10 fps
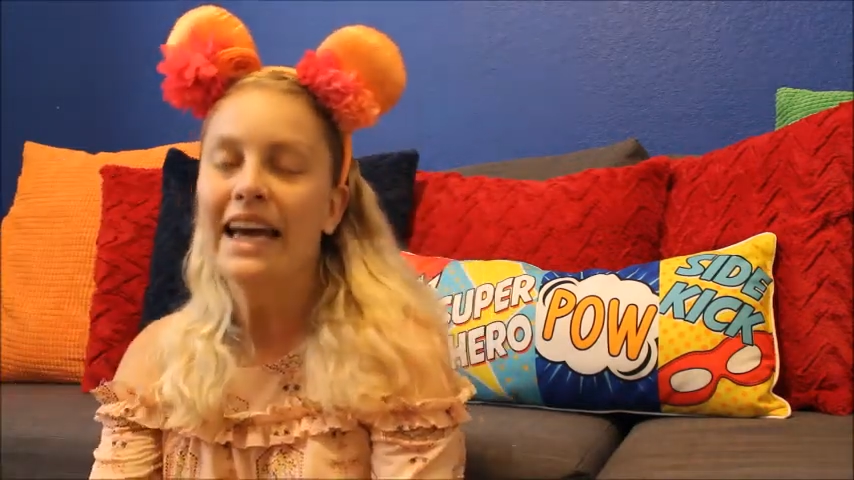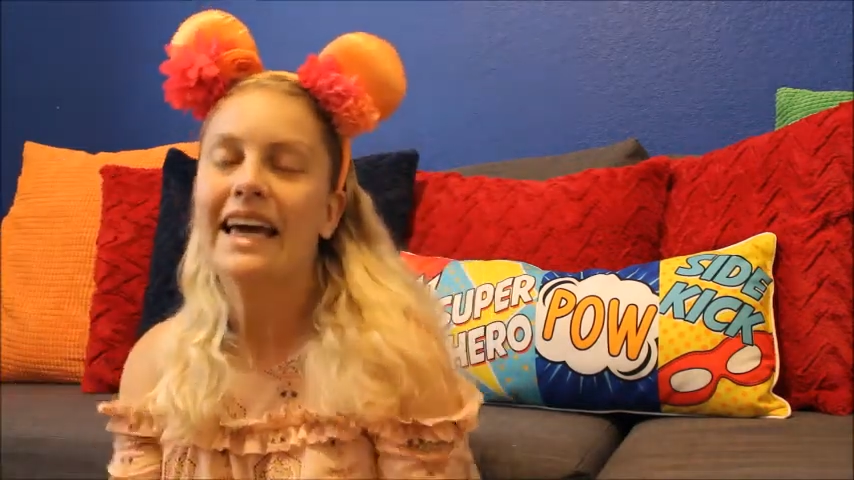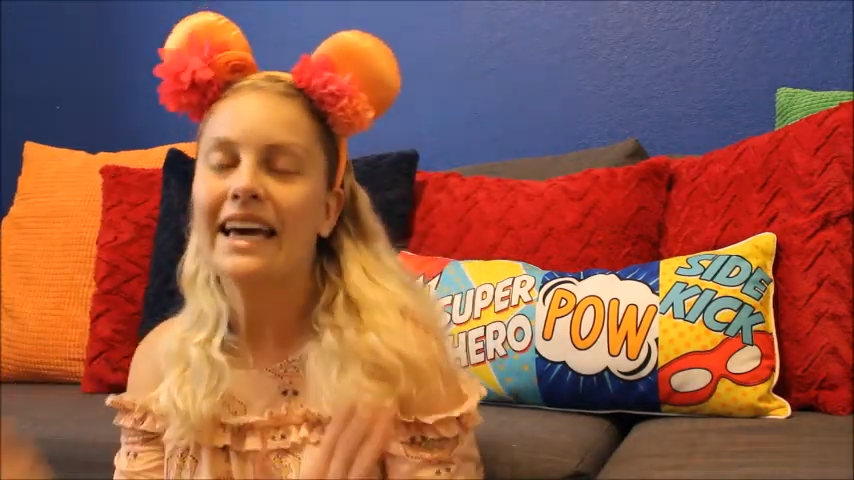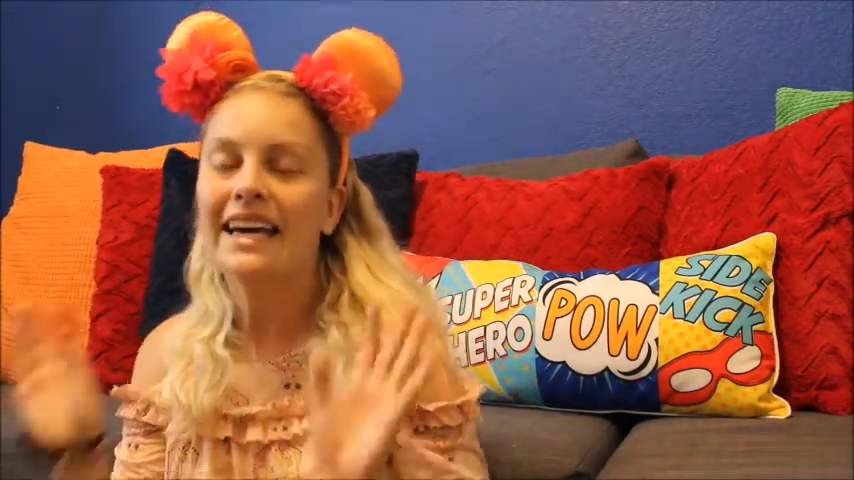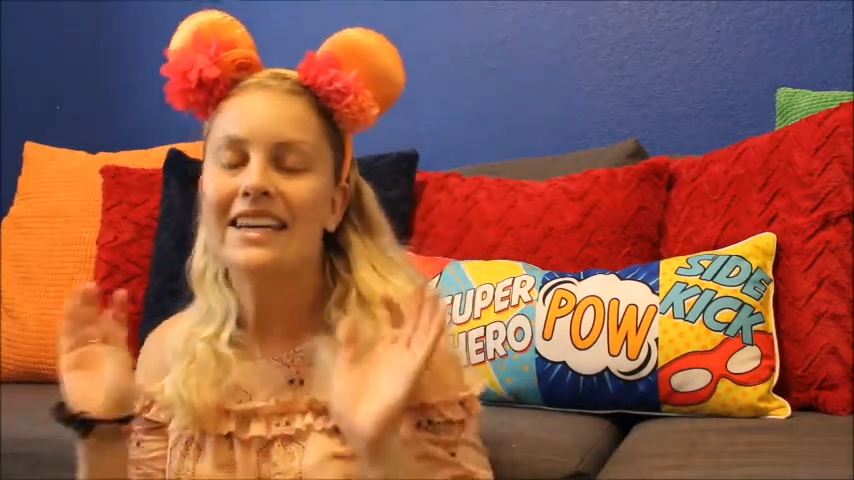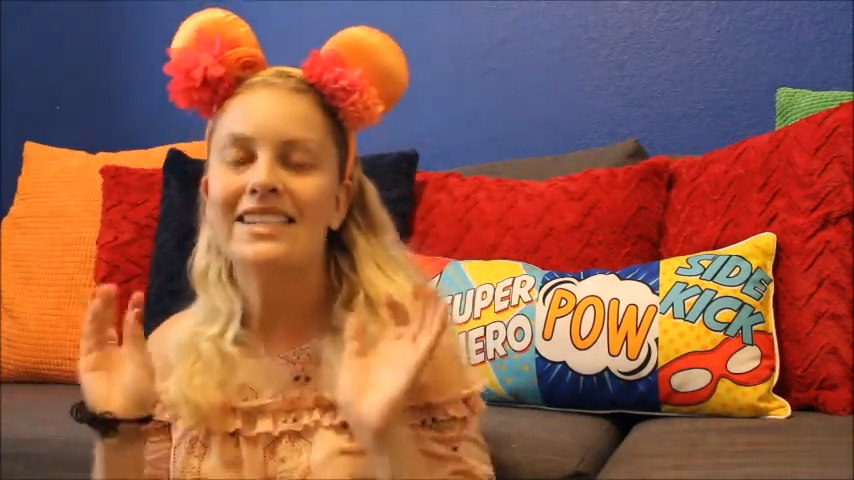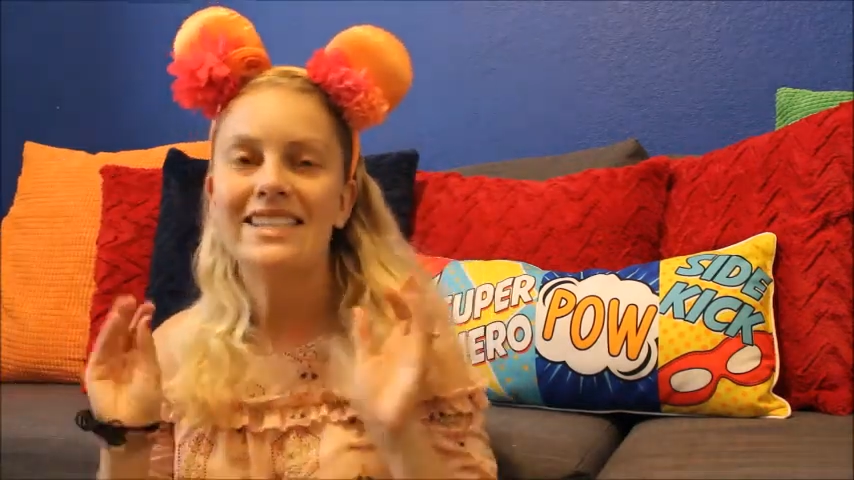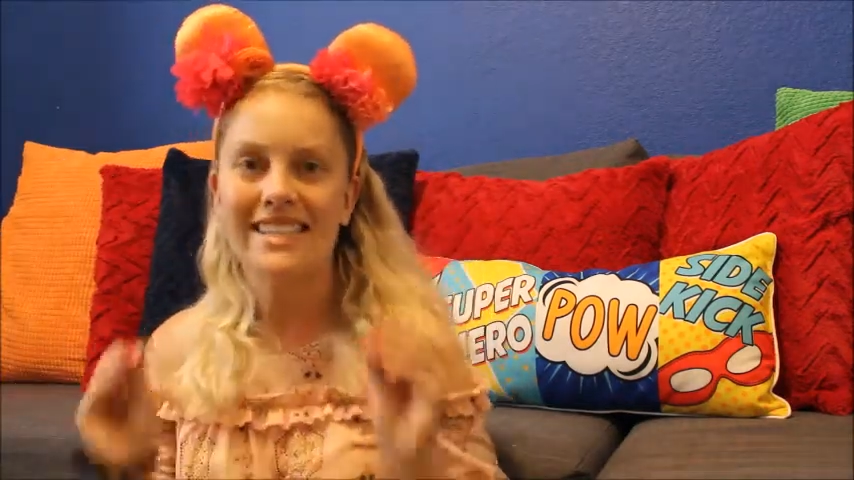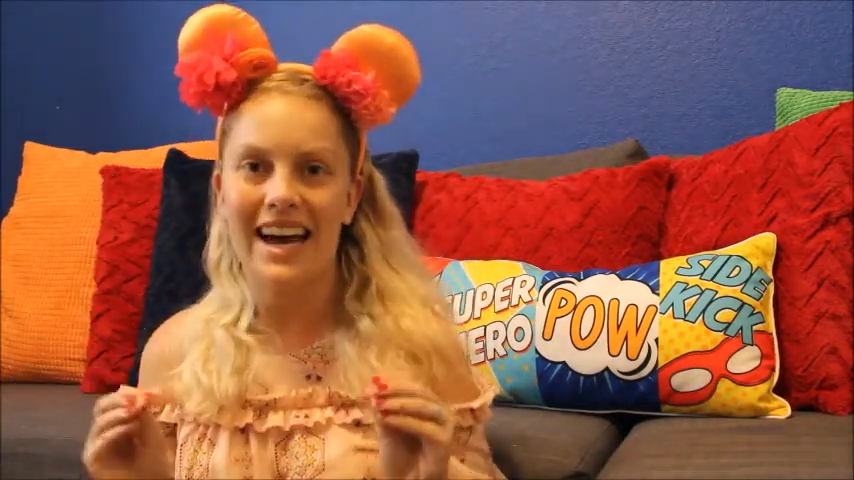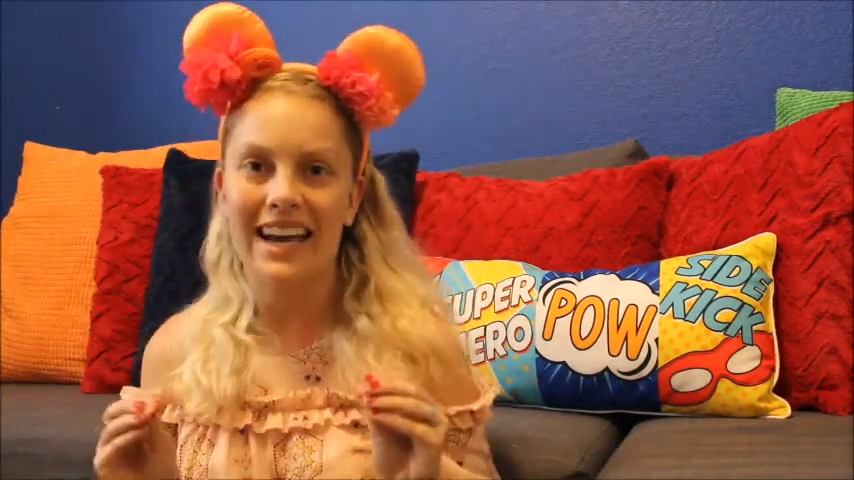
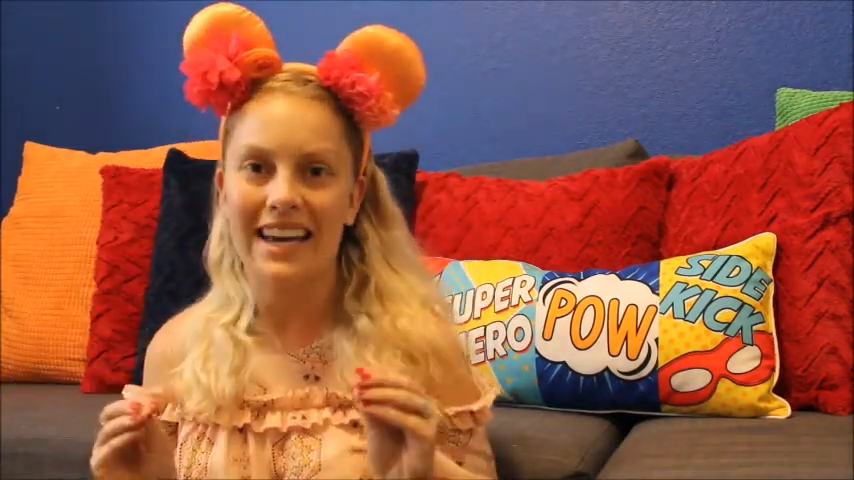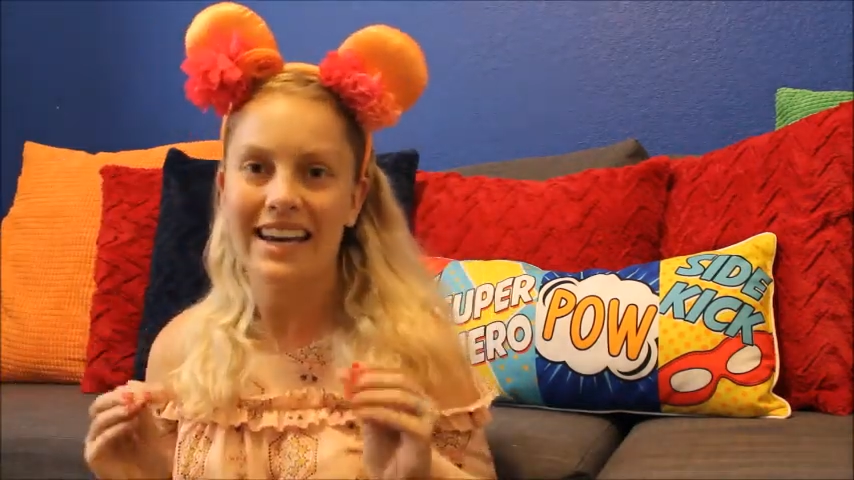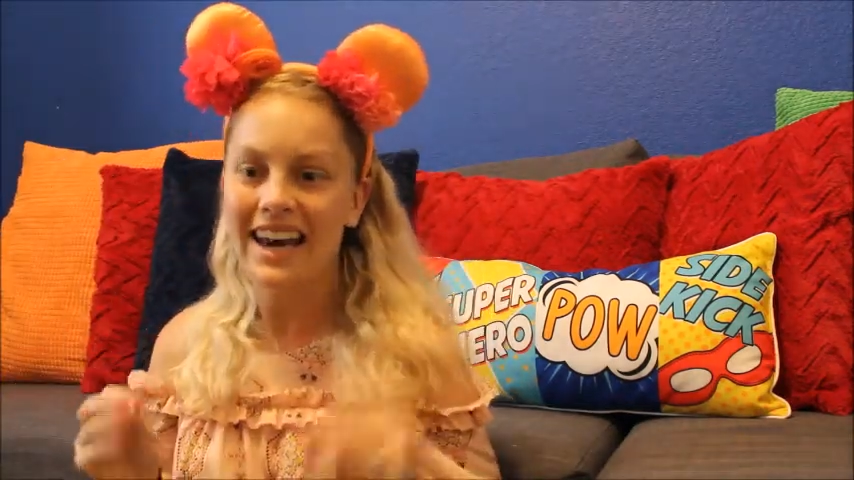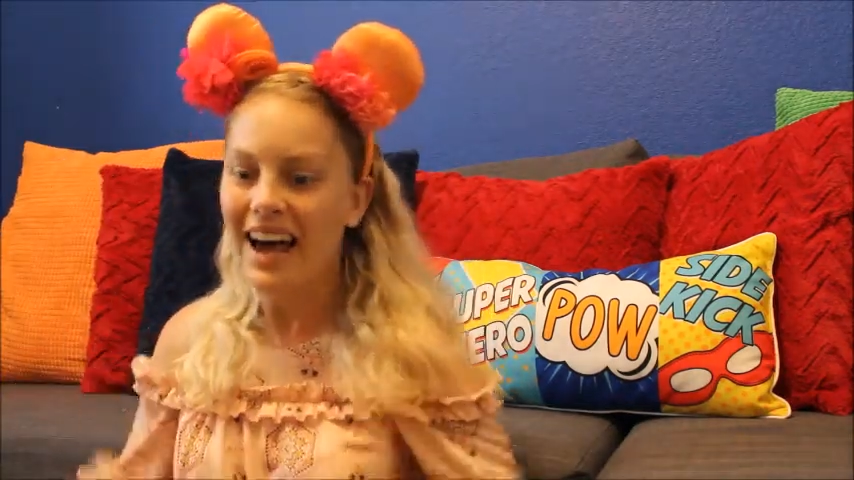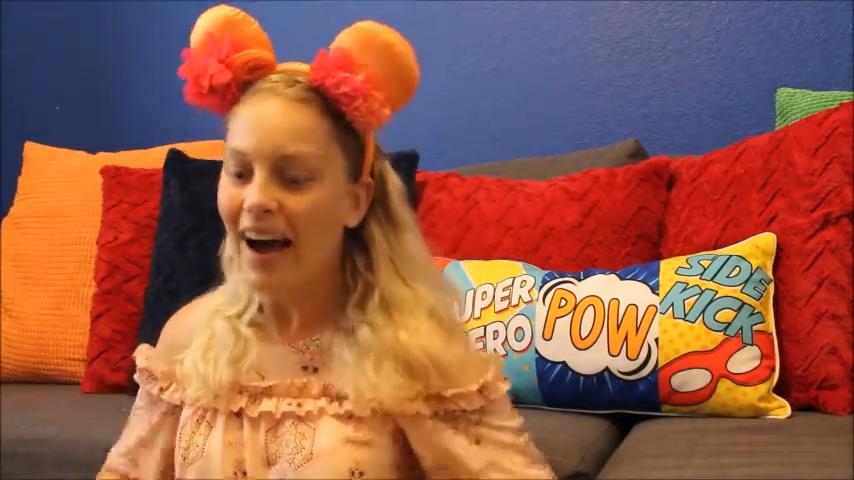ecstatic.